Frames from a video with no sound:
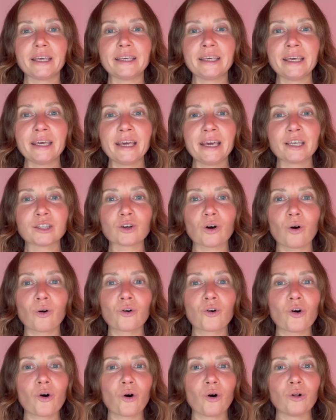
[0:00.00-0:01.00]
heat
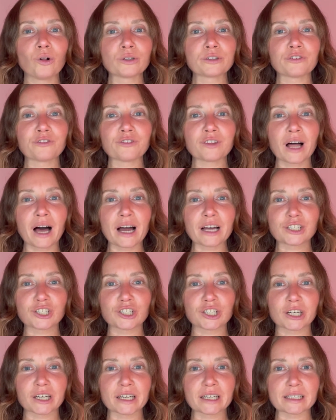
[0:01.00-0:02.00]
or cold
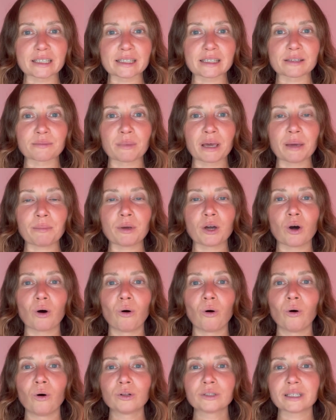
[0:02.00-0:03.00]
flashes, maybe
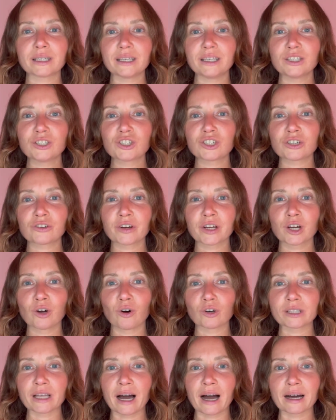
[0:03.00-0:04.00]
old injury
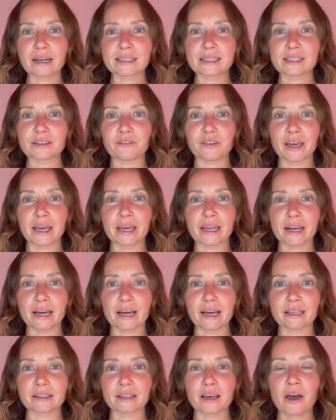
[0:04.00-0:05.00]
got
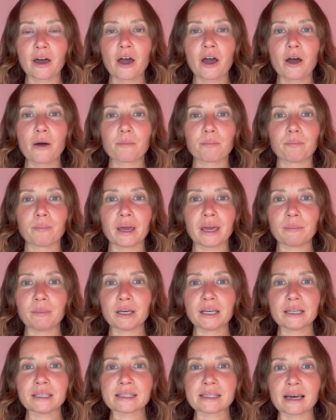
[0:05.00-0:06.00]
activated,
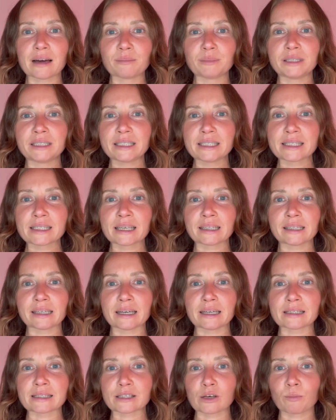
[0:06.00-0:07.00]
maybe some
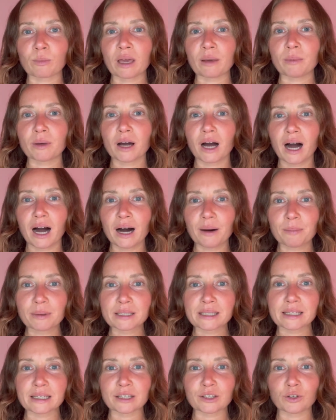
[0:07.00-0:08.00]
dizziness, or maybe
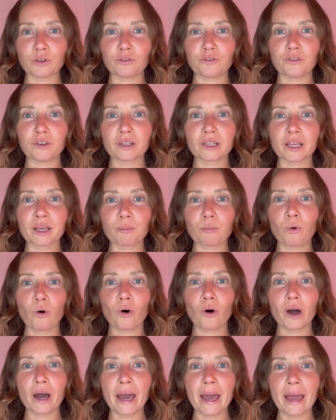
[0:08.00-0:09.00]
opposite, you feeling
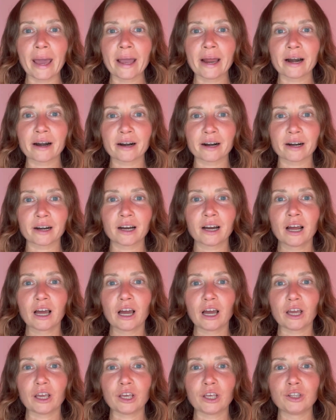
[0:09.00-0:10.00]
more air
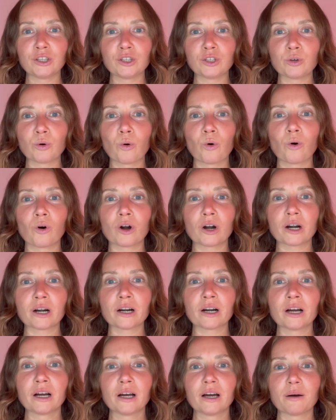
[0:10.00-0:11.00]
in
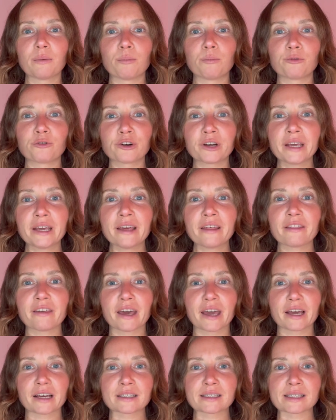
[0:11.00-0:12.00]
your
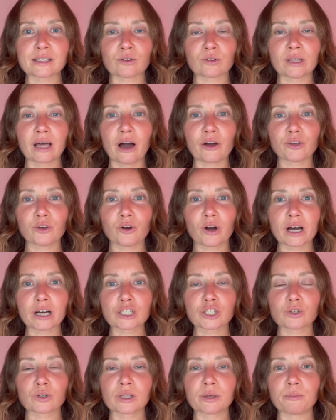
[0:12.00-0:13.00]
breathing, so now you
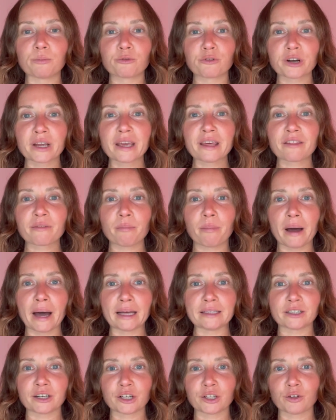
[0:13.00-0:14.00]
actually breathe
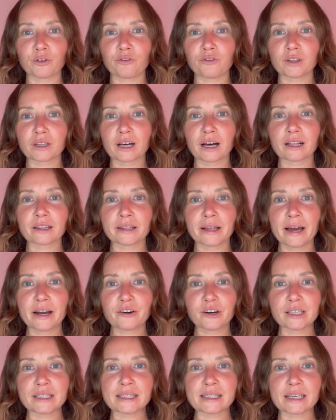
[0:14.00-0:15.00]
better and you feel
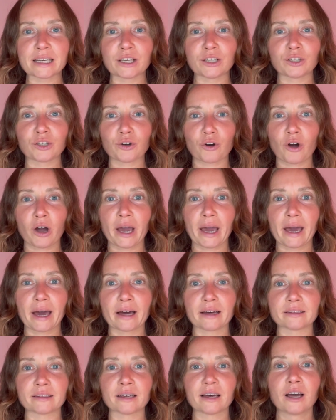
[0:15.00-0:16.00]
clarity in your
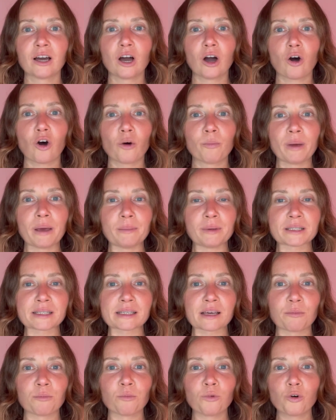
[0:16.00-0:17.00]
head, or maybe
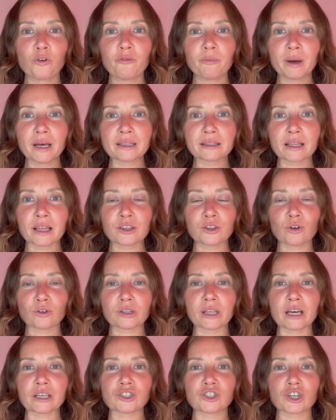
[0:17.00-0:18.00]
some movement in your
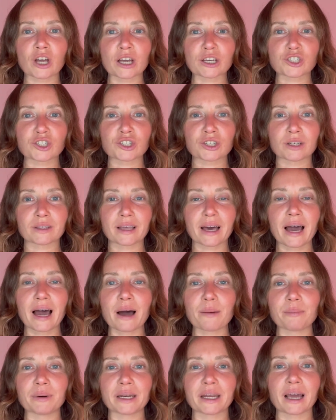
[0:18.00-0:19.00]
digestion
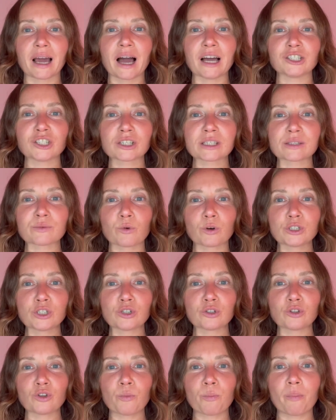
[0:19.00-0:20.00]
happening. I just want
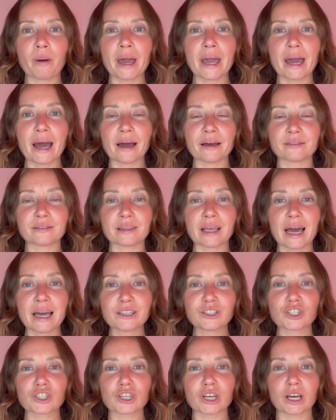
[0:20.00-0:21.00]
you to pay
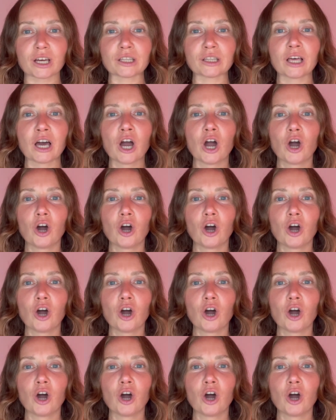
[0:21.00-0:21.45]
attention